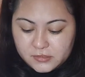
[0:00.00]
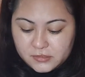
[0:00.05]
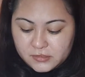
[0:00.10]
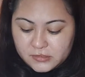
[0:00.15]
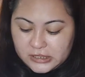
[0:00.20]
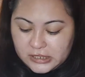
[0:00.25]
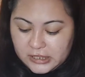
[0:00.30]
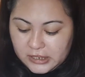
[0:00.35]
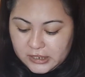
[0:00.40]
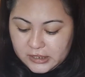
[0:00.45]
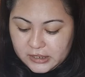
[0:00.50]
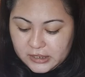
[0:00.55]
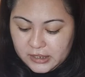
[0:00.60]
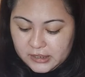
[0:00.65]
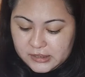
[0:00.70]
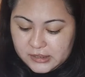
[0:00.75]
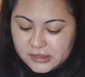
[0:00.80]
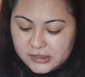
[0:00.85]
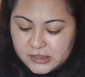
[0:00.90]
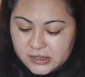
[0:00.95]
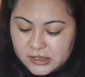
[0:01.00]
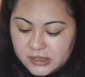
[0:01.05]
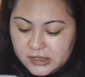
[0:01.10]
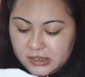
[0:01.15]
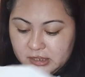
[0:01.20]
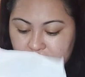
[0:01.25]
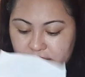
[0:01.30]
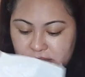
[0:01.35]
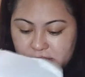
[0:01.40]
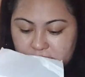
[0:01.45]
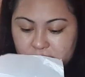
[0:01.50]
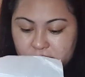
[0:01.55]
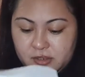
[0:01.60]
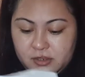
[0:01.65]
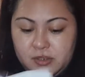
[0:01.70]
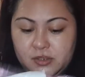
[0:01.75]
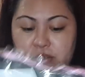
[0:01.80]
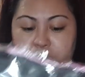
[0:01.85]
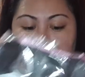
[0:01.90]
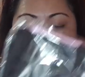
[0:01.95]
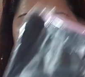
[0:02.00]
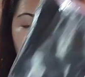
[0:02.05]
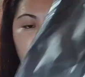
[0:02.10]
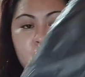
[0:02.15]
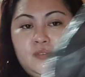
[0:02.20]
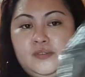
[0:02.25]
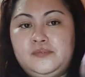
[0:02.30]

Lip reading: Okay, next is a